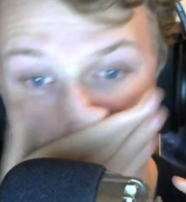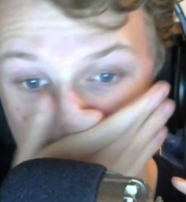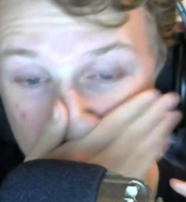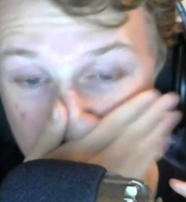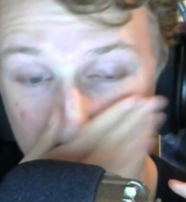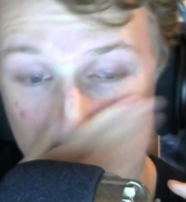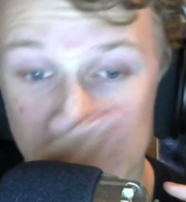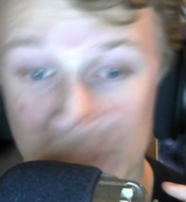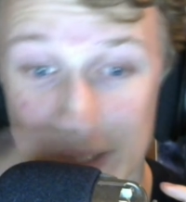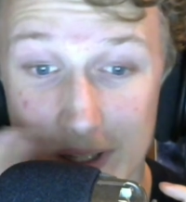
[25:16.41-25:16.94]

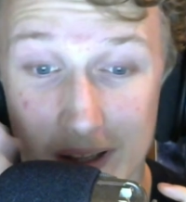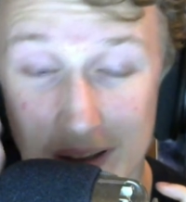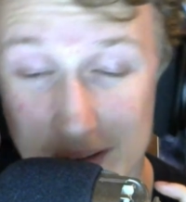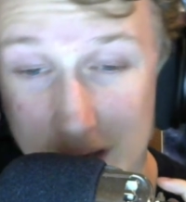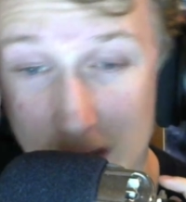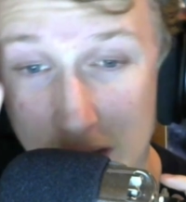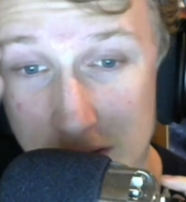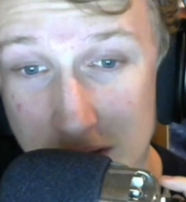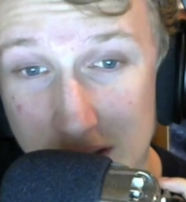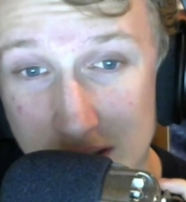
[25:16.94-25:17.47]
Yeah, I
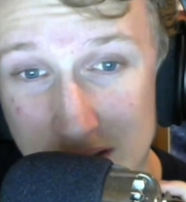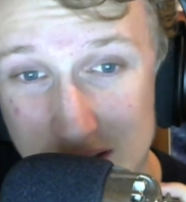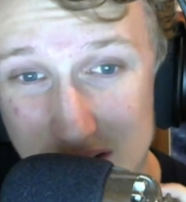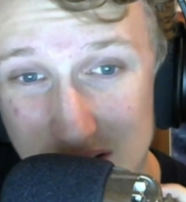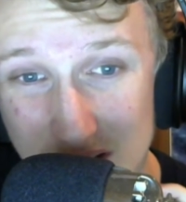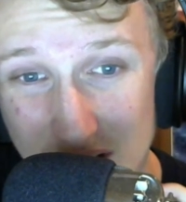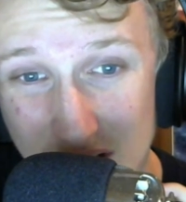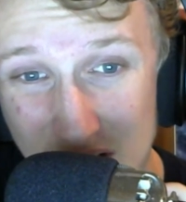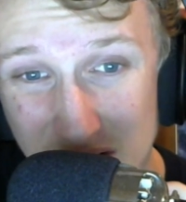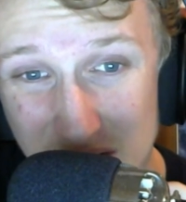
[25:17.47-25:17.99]
think he's he's,
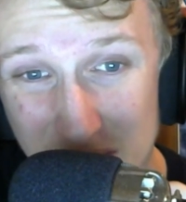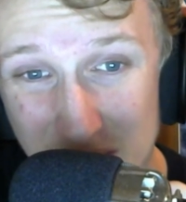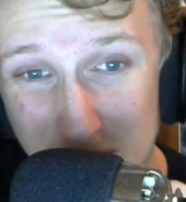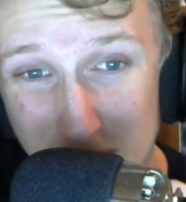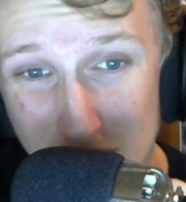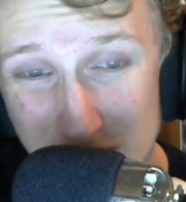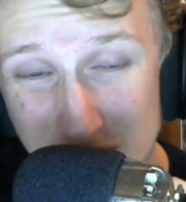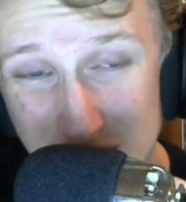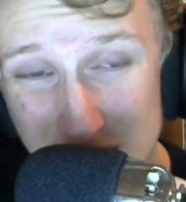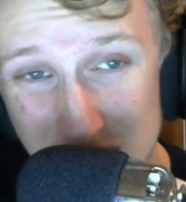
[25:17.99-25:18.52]
uh, under he's five
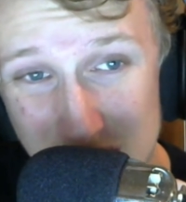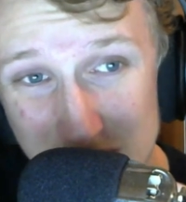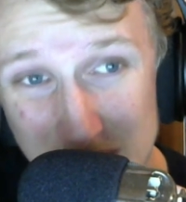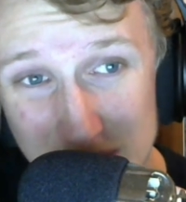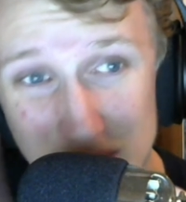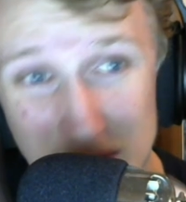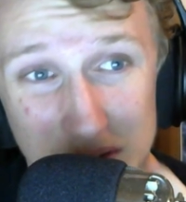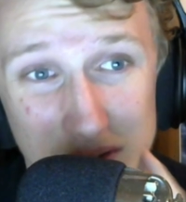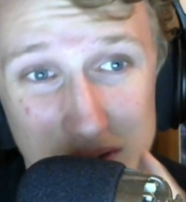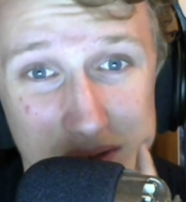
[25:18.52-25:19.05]
like five
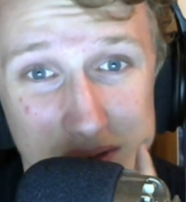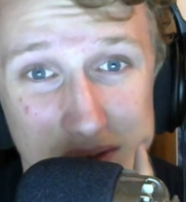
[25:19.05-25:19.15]
foot, foot nine,